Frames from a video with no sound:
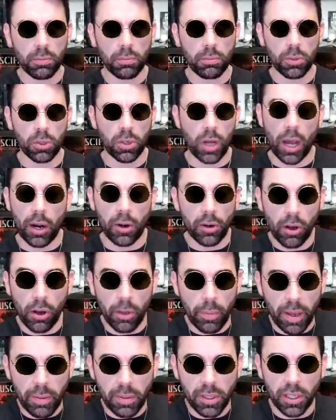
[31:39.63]
Well, I don't know,
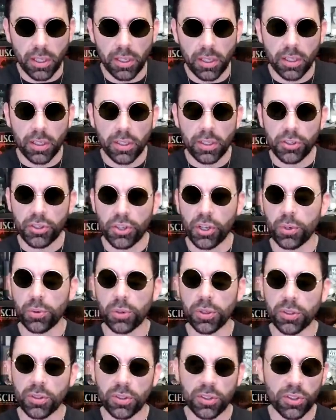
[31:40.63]
maybe the
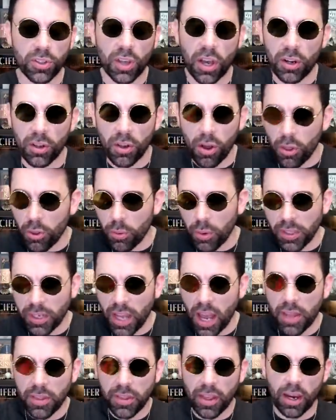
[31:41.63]
children scuttle all the way
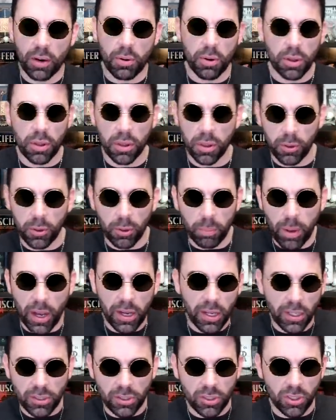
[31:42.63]
down there with little
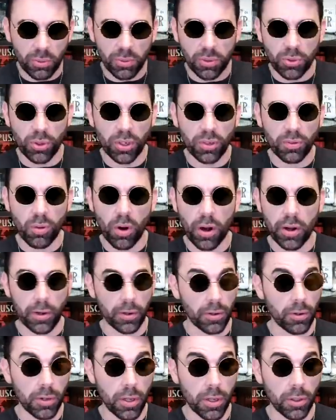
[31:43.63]
buckets to retrieve water,
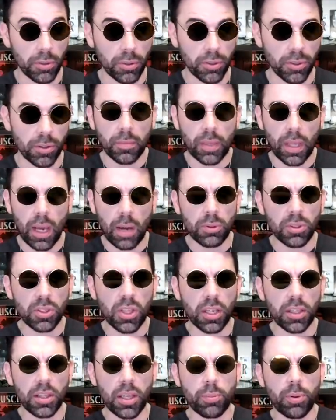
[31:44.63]
who knows? I was
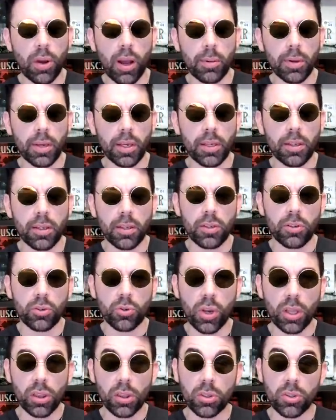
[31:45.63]
thinking they probably
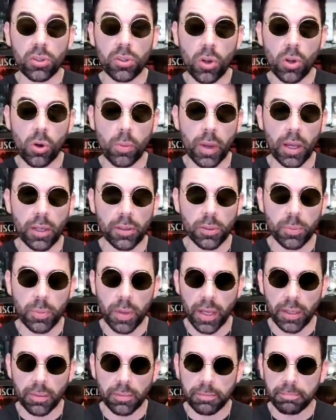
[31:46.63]
drink the snowmelt,
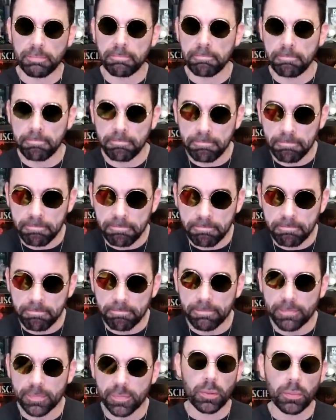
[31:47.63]
but...
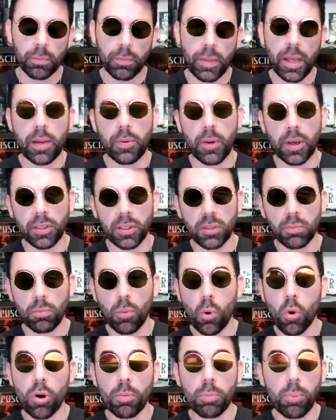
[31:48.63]
Anyways,
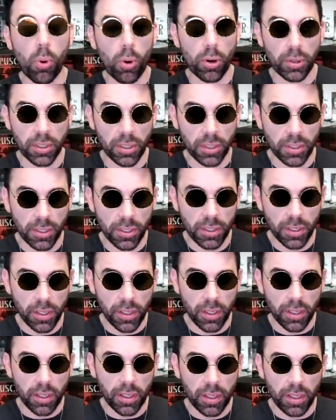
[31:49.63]
more important
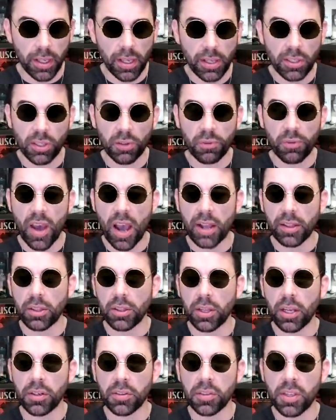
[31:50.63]
is the fact
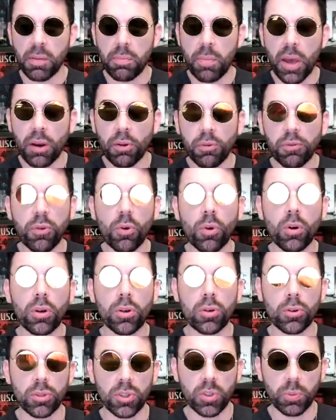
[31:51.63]
that there's a
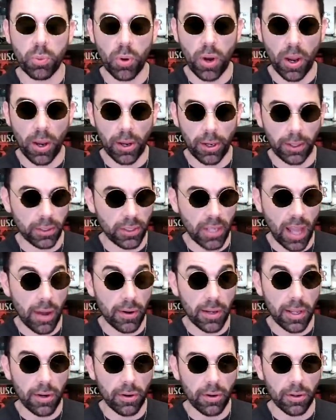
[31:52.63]
metaphorical spring
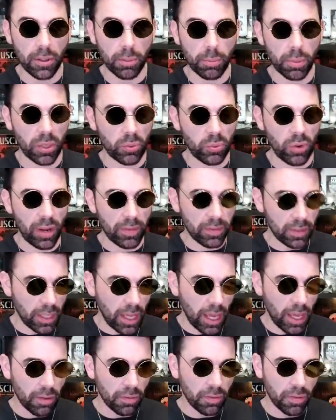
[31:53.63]
down here in the Bloodraven
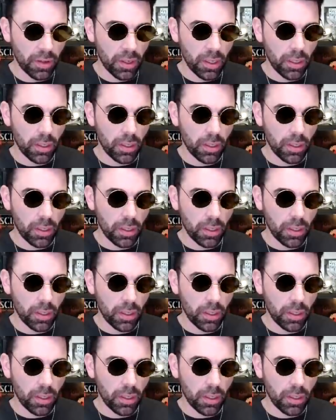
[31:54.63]
cave.